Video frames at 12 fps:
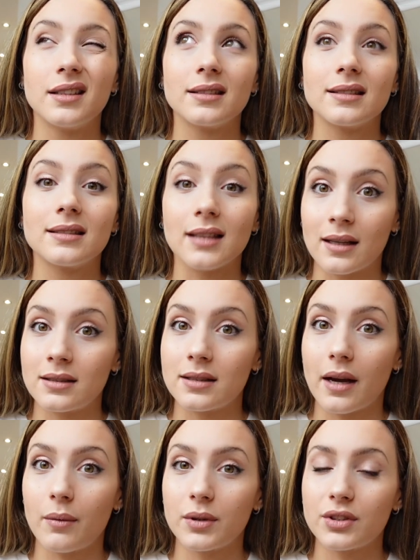
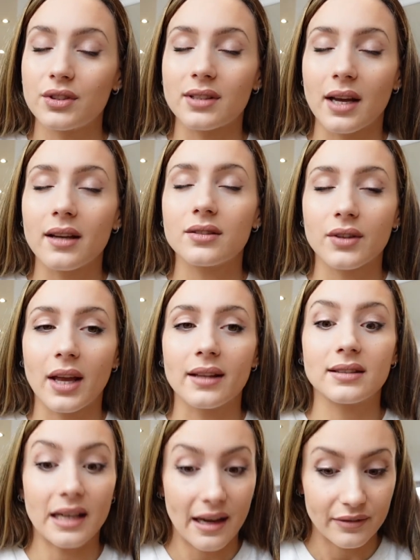Sunday, I want to say. So yeah,
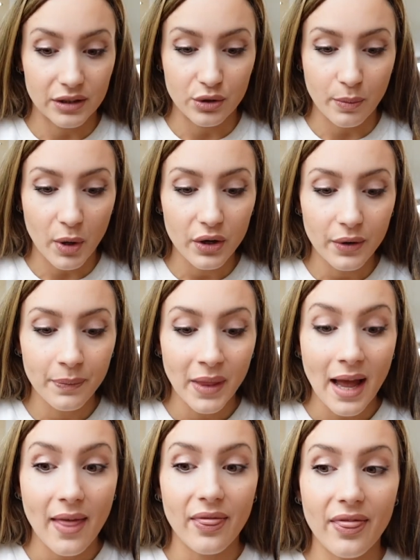the day after tomorrow.
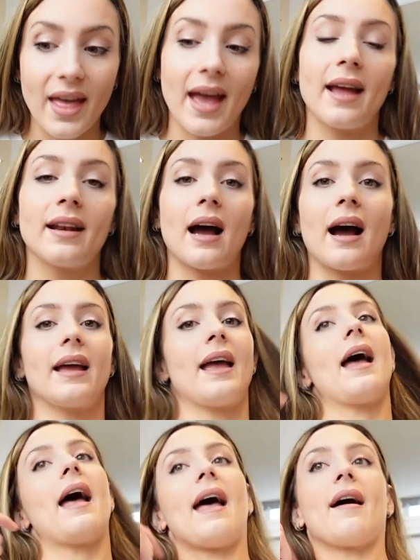Then I
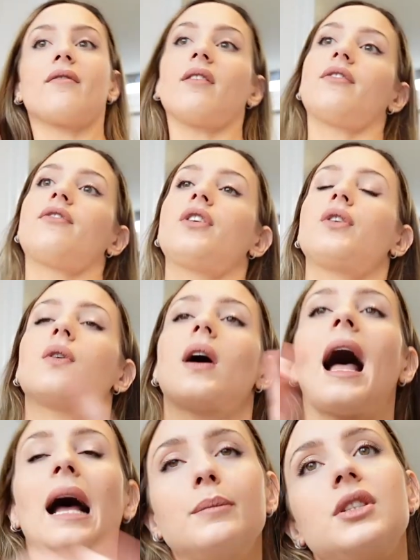have a few
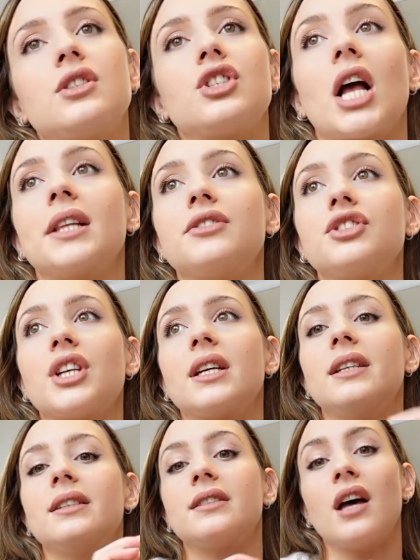abs
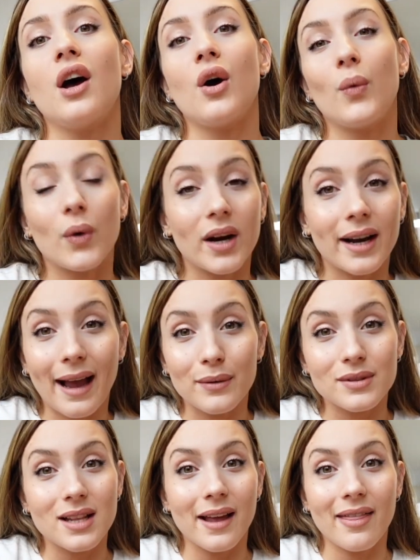challenges,
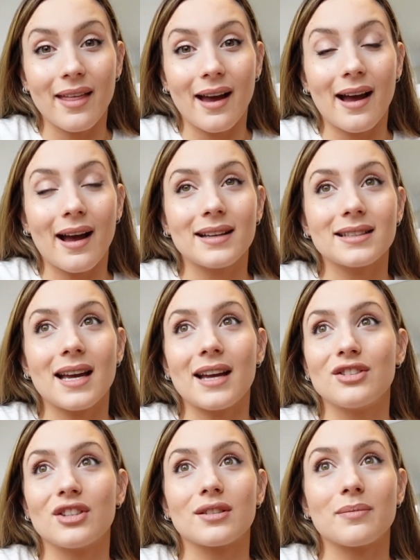workouts like that,
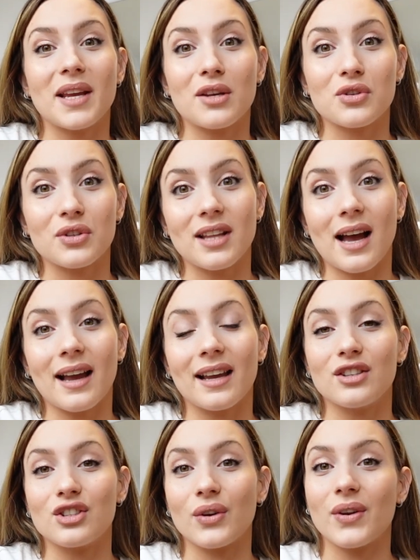and just make sure that I
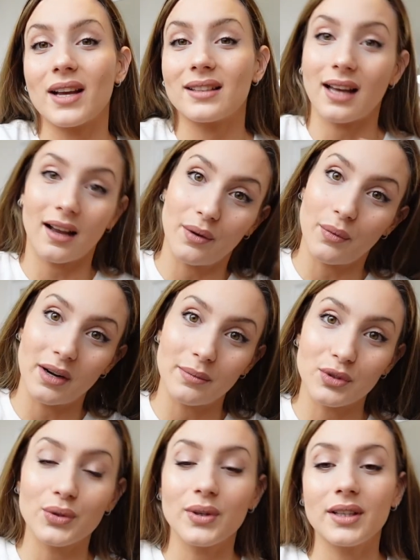can show you exactly what
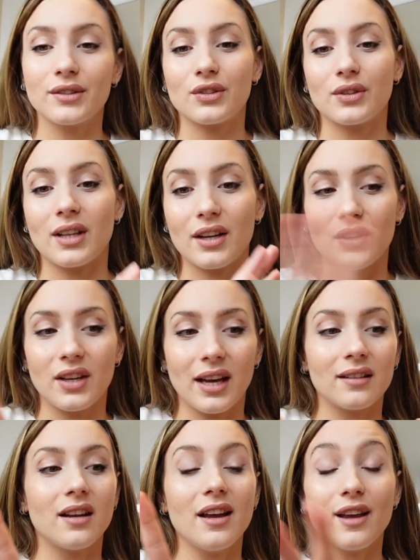I'm doing so that you
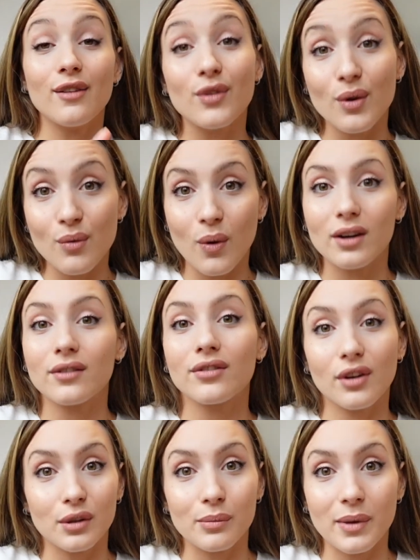can, if you want,
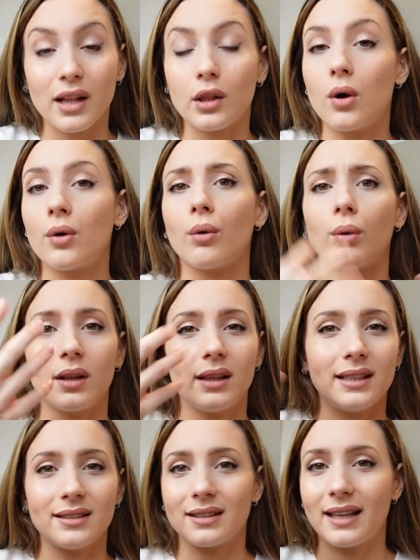follow me along or at
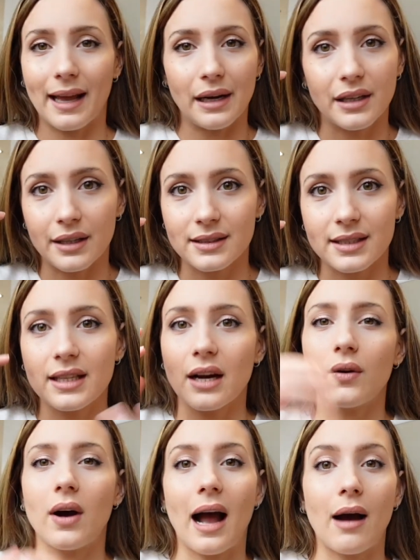least get an idea
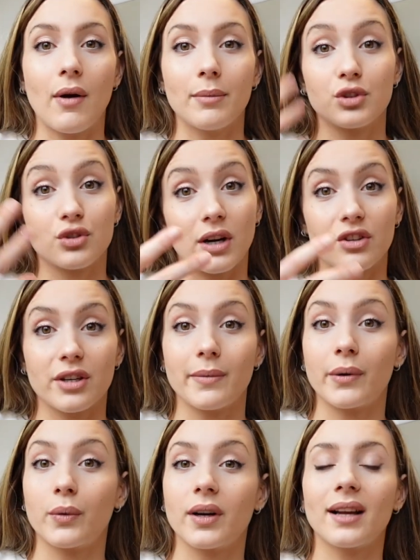of how I'm structuring
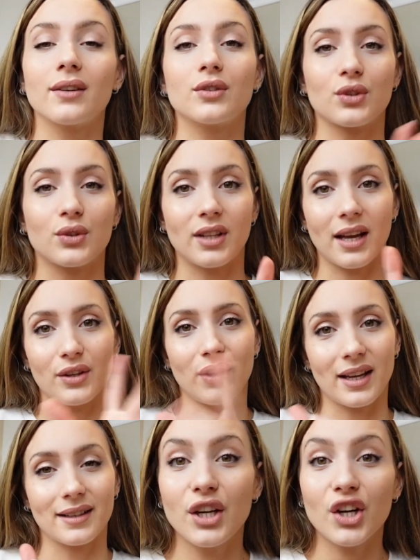my workout so that you
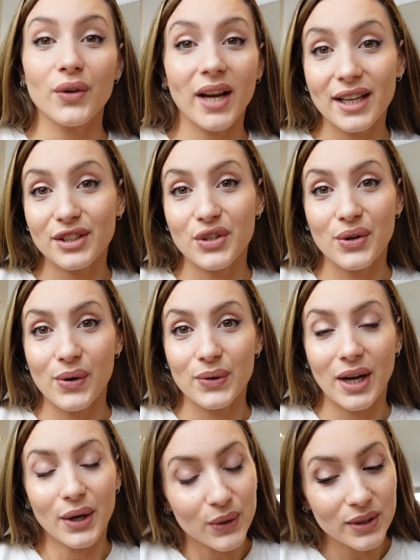can create your own
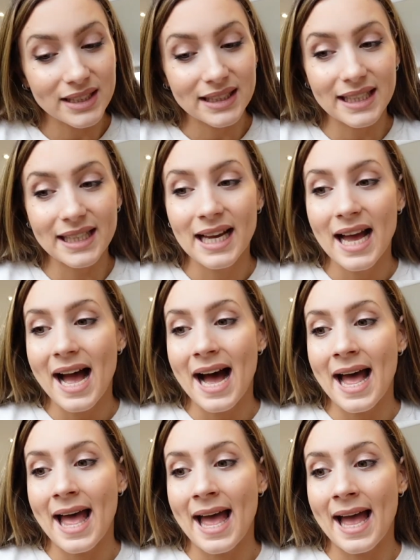accordingly.
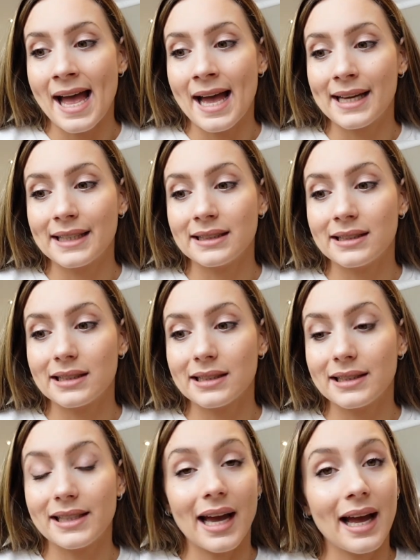And
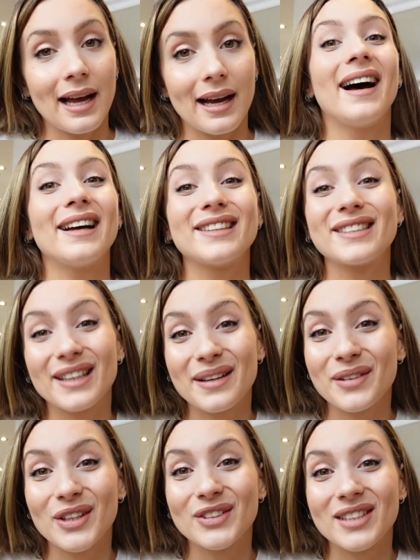yeah, as I said a
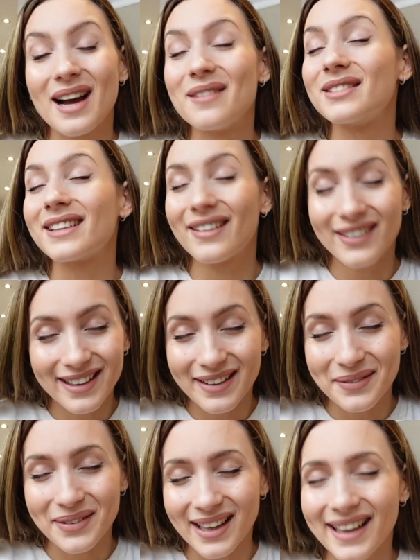million times, I really
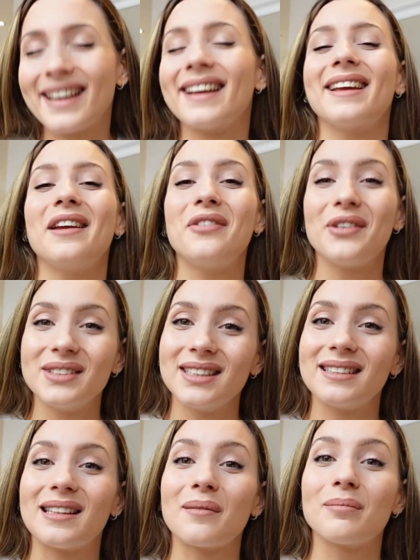hope you like it. If you
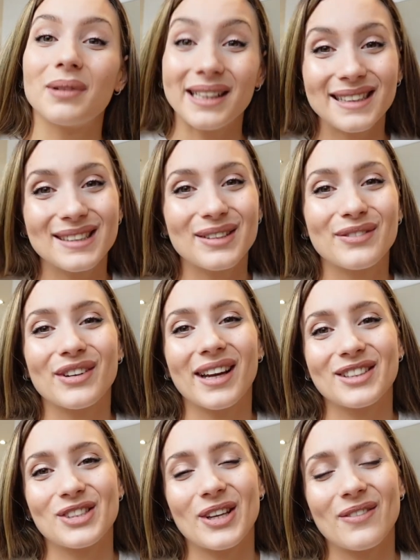did, then please don't
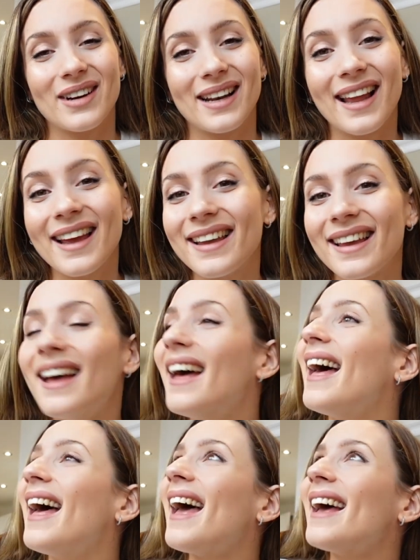forget to give it a like
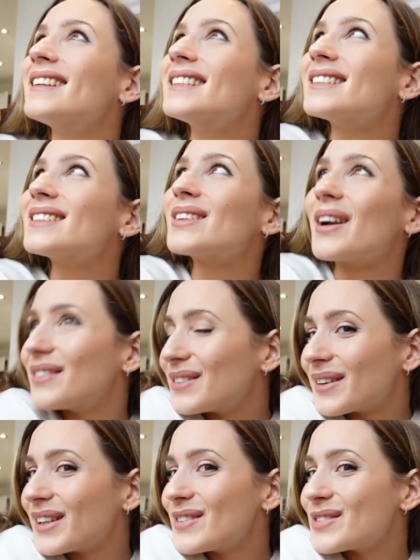and subscribe to
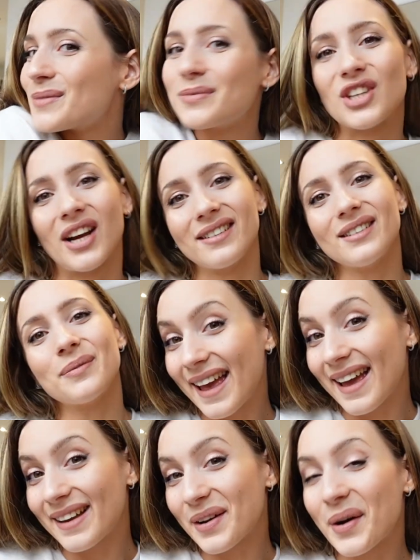my YouTube channel,
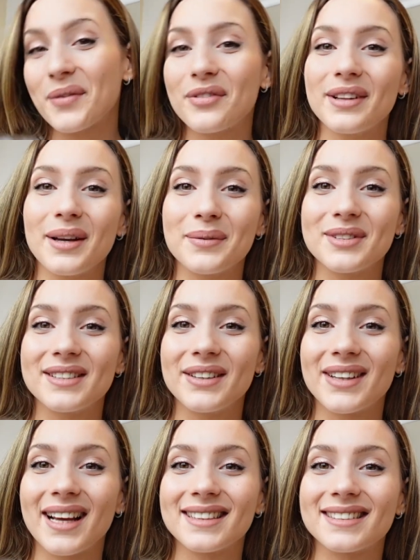and hopefully I will see
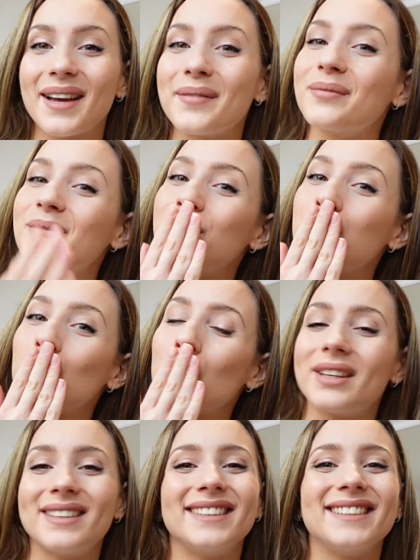you next time.
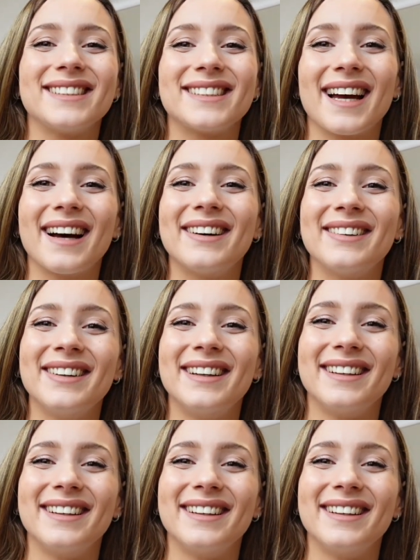Ciao.